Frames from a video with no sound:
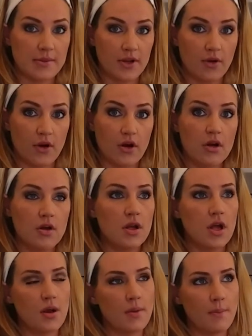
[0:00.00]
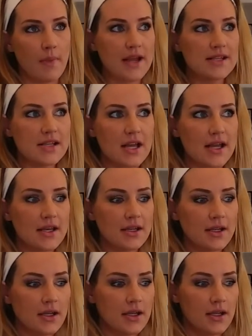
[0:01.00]
girl. My son,
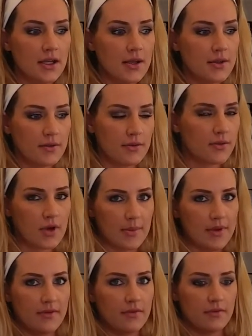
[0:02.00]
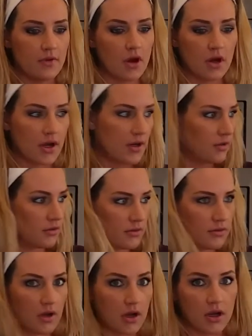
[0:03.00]
I mean, knock
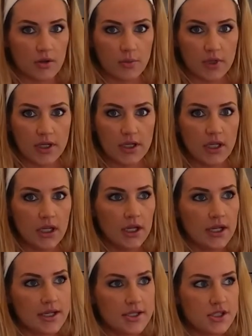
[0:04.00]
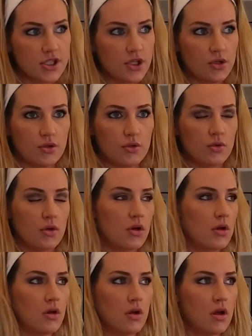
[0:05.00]
on wood, he's 2.
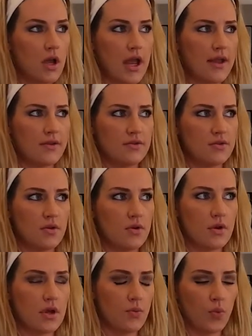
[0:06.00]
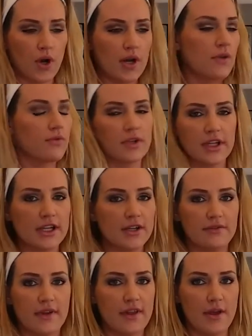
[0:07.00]
We're in a really good
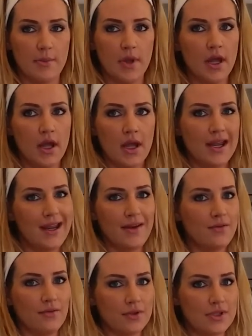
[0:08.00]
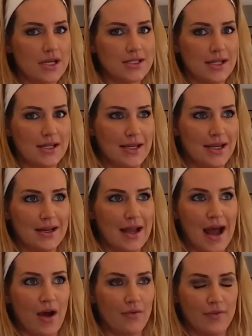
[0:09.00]
rhythm. He doesn't need an
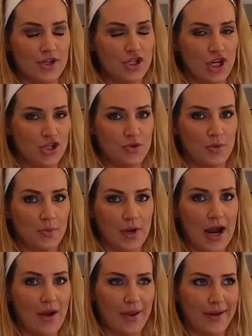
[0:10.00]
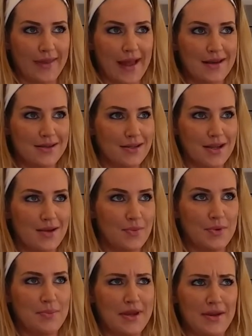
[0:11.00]
outfit change when we're out like that. It would
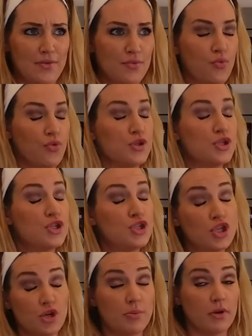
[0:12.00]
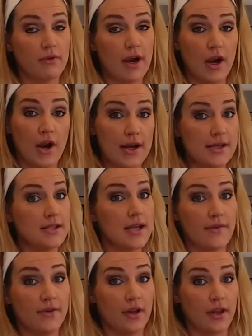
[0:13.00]
be super rare and
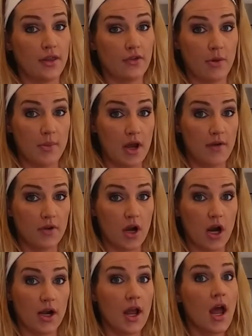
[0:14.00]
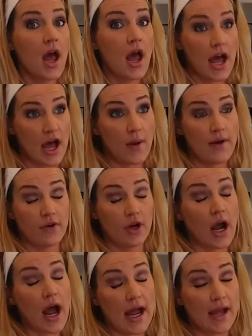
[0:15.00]
definitely throw me off guard. However,
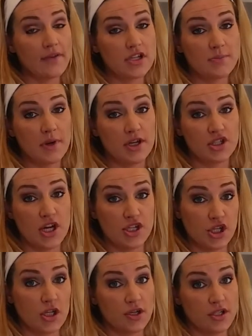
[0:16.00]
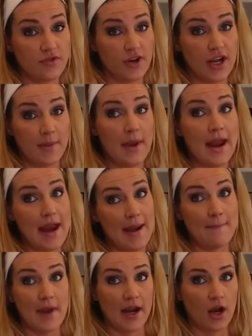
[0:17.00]
I have a spare change of clothes for him in
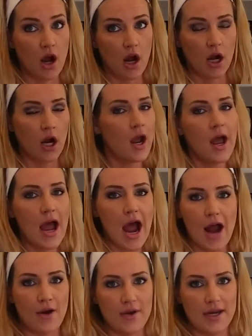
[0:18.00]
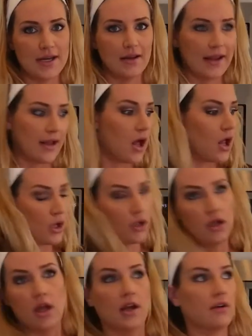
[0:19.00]
my car. I don't need to like
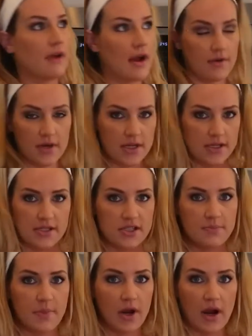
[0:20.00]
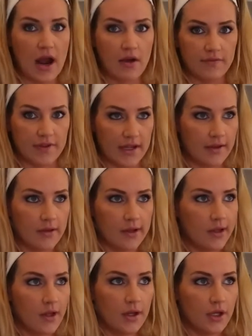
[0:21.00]
lug around his spare outfit,
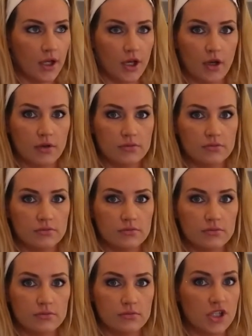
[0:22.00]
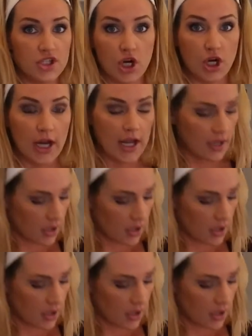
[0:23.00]
you know, to Target,